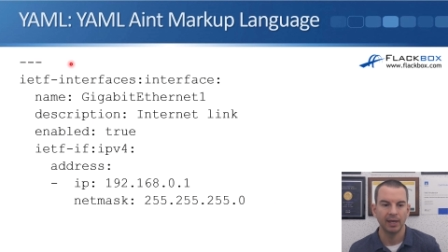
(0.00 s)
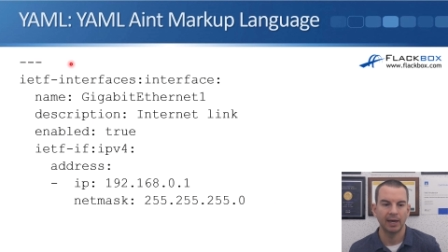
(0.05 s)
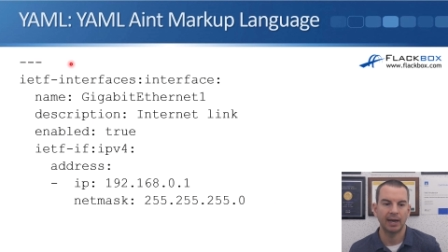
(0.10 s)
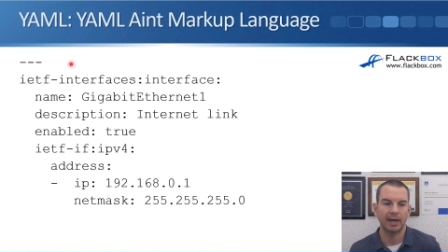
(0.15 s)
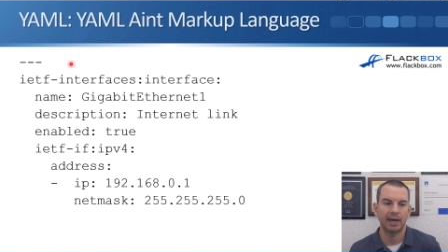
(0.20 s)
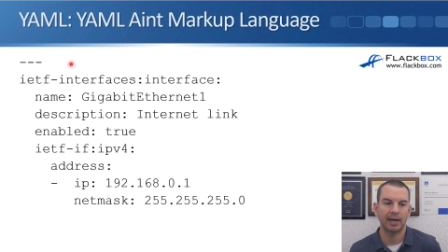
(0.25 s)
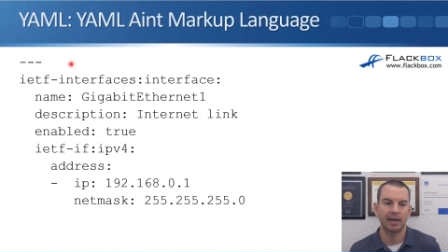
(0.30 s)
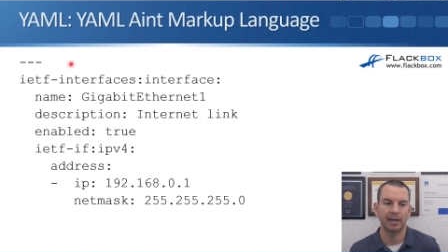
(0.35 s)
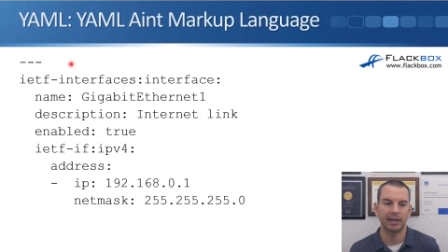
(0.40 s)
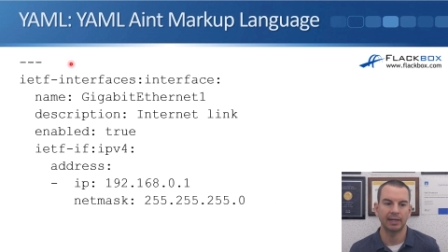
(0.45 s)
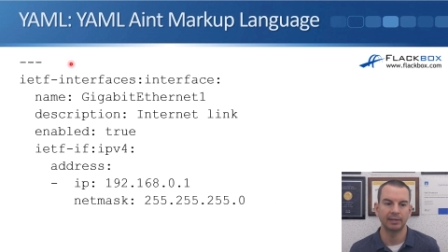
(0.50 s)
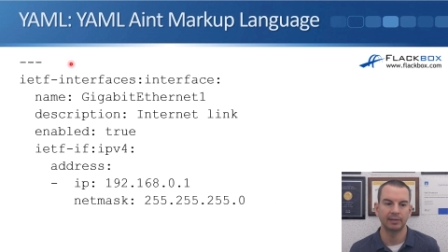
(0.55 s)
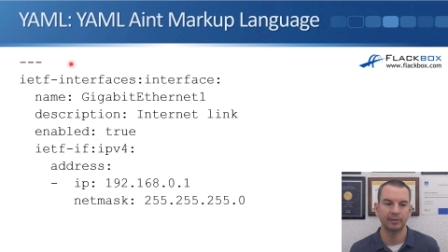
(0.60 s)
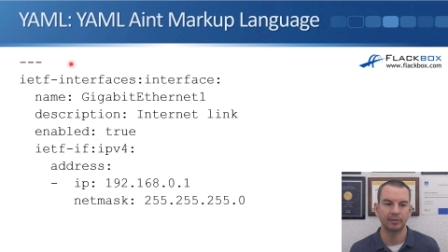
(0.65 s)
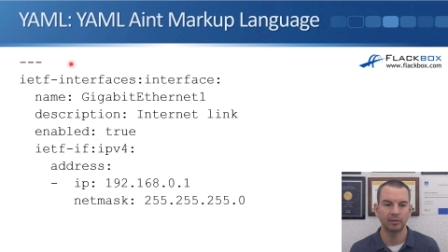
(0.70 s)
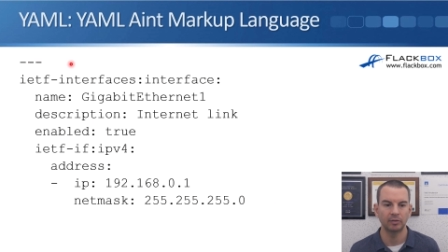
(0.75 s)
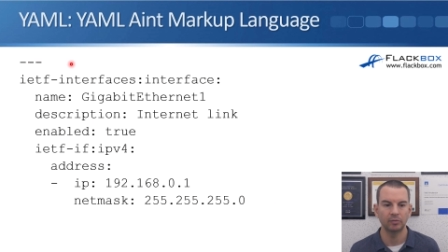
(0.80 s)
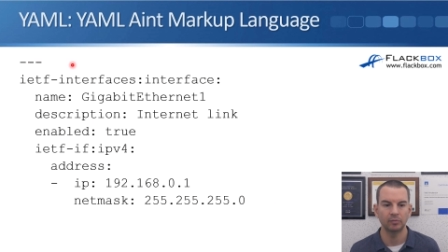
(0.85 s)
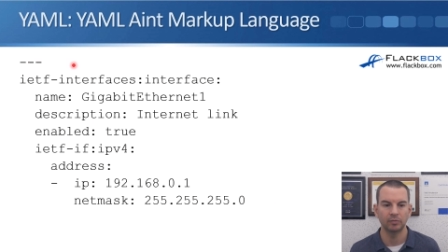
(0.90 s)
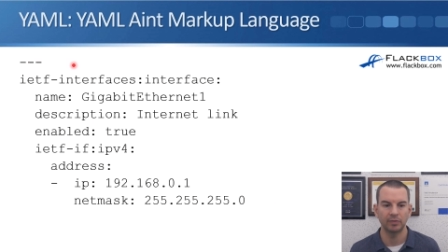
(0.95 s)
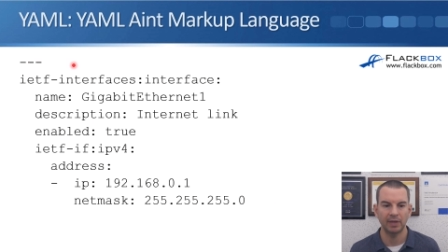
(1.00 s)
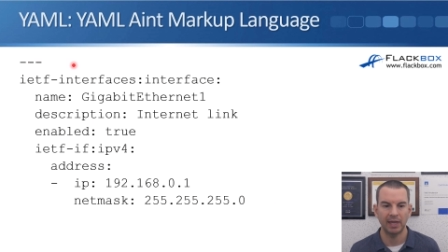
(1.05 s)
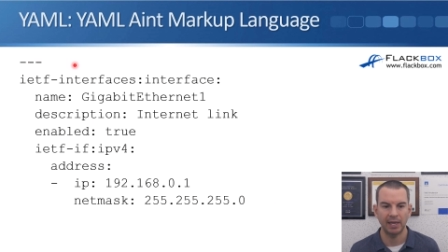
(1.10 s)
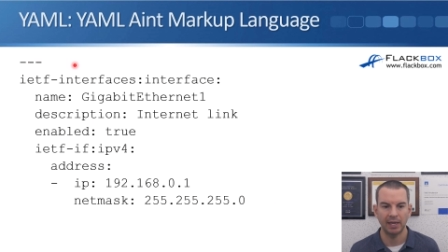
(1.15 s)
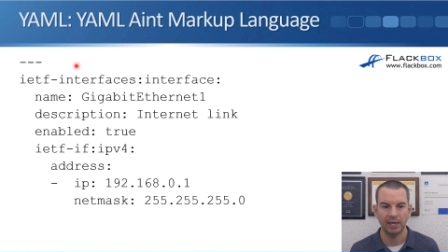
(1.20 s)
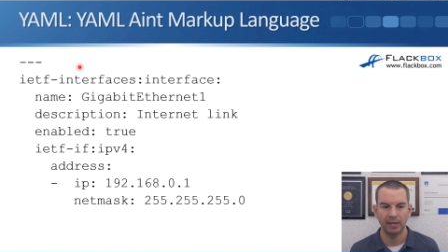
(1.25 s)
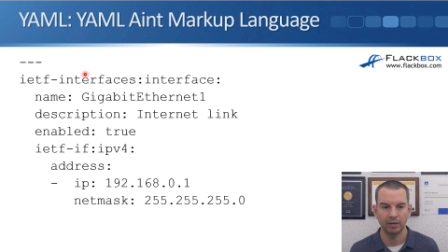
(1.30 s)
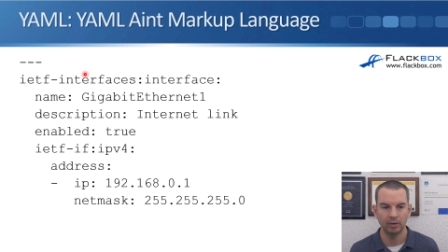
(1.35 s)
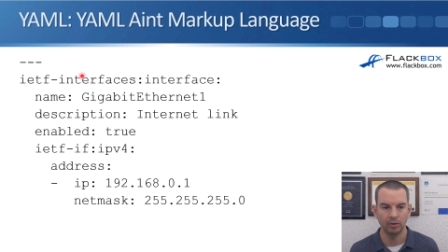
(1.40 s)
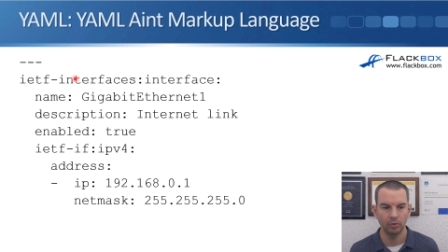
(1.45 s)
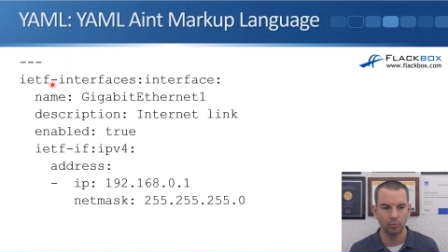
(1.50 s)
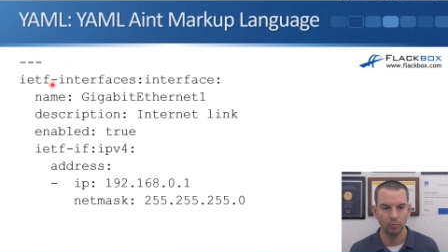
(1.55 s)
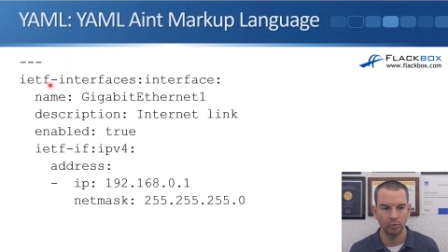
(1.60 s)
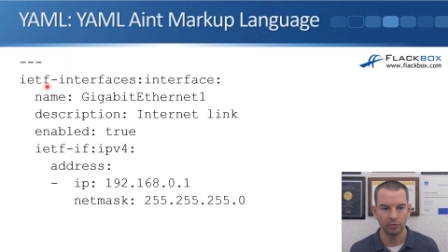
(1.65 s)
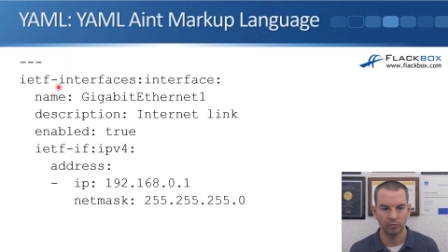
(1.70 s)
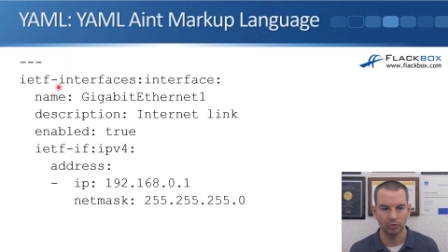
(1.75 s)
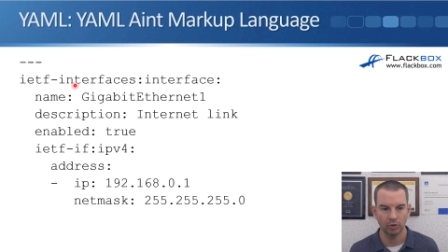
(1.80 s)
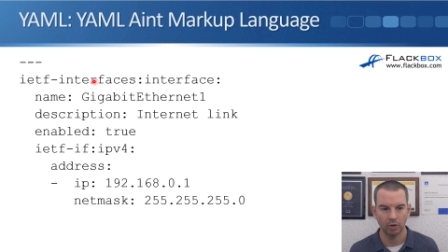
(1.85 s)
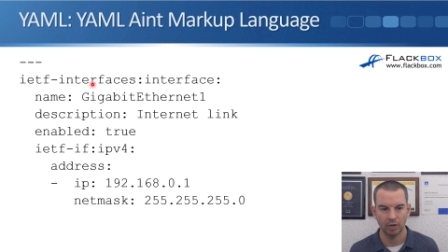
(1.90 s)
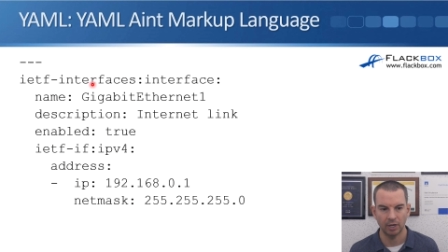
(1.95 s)
And then
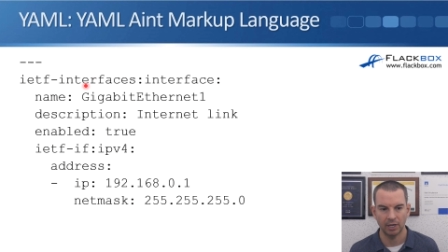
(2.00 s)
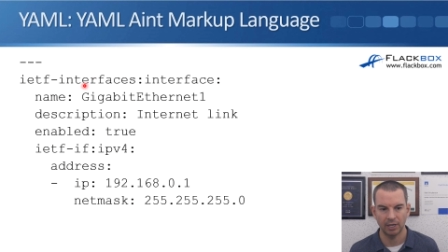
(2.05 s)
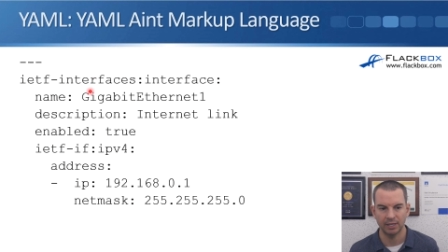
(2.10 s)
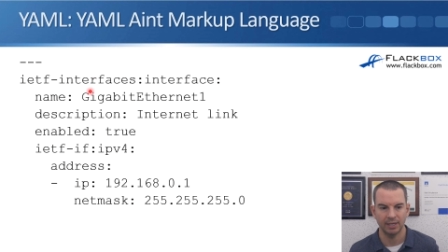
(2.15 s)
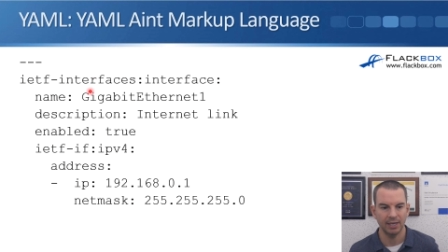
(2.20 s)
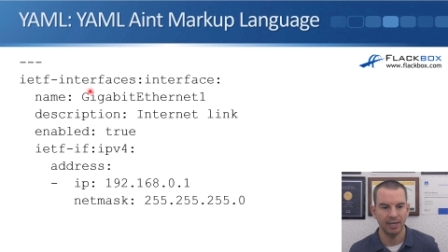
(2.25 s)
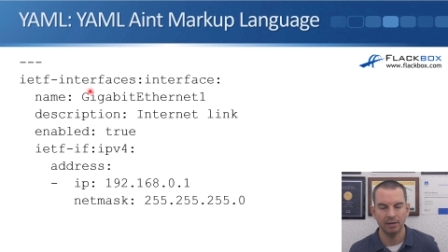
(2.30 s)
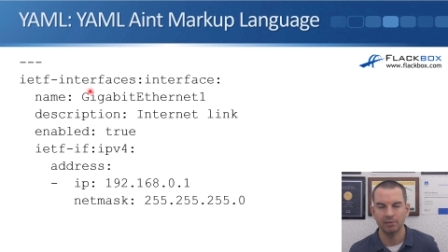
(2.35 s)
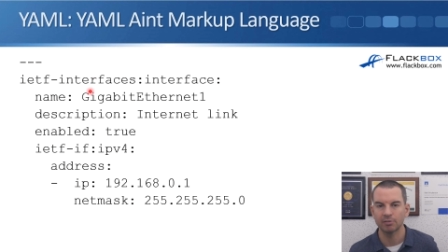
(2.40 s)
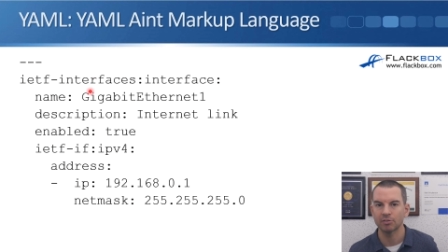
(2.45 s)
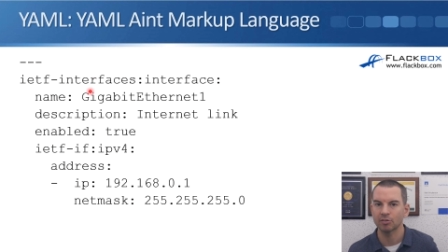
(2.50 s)
we've got, again,